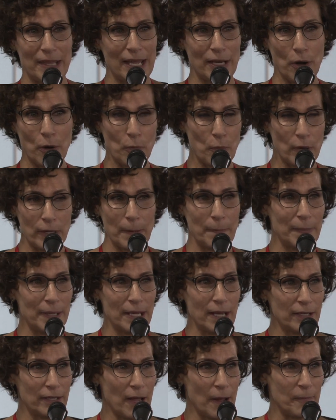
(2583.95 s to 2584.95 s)
and they don't want to be
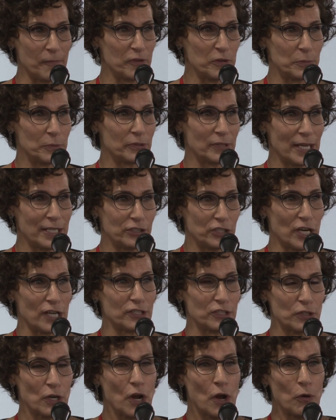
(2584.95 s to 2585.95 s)
uncomfortable. They
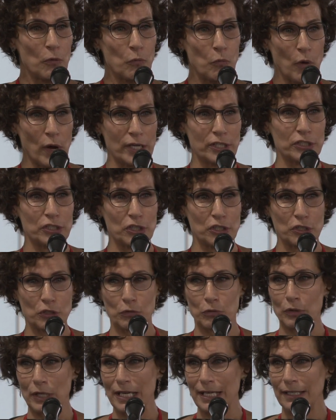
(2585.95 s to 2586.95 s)
just want to
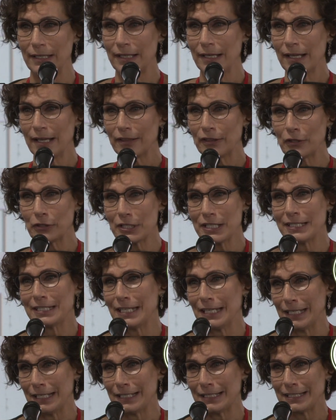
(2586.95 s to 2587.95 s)
treat their
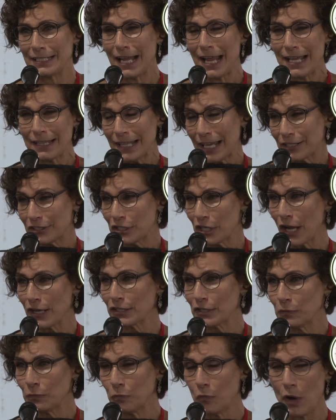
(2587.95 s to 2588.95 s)
disease. They
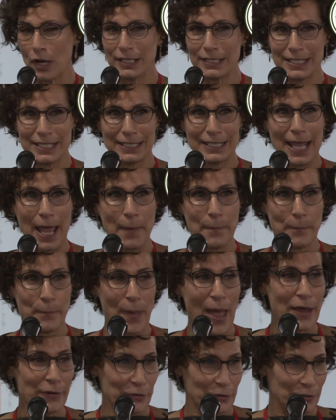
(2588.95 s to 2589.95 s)
just want to get
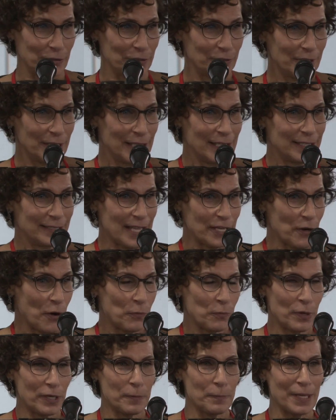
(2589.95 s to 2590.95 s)
better. They
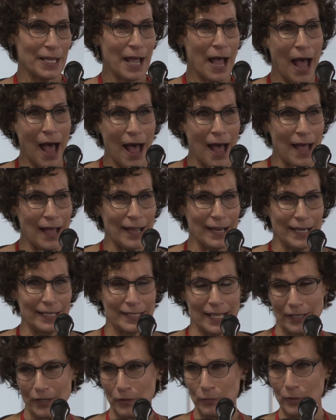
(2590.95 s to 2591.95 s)
don't want to be high,
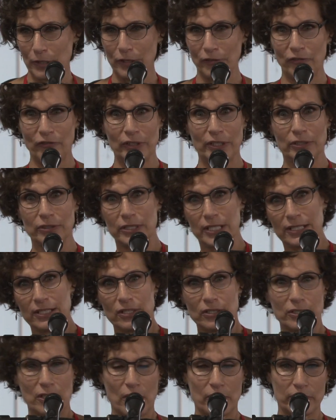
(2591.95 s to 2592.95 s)
they don't want to feel
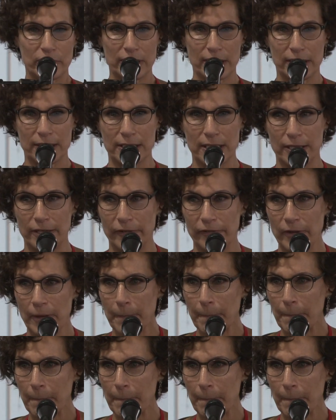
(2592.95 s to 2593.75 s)
disassociative,